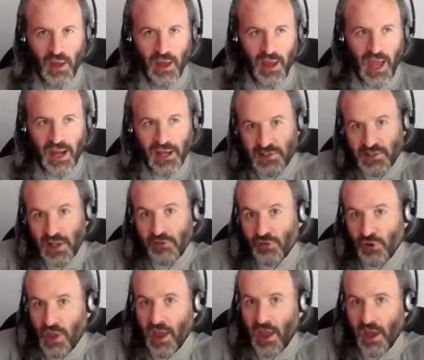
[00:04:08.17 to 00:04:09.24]
And instead of
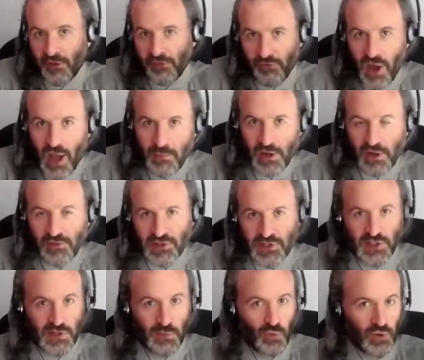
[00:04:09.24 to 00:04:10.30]
looking at a fragment of a
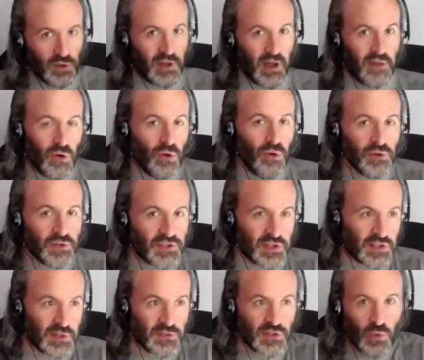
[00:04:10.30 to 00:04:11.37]
system, we're looking at the whole
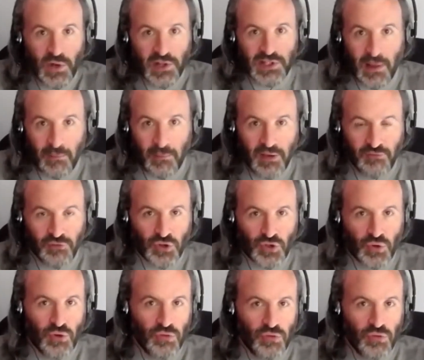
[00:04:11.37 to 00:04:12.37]
system. So what does that mean for truth?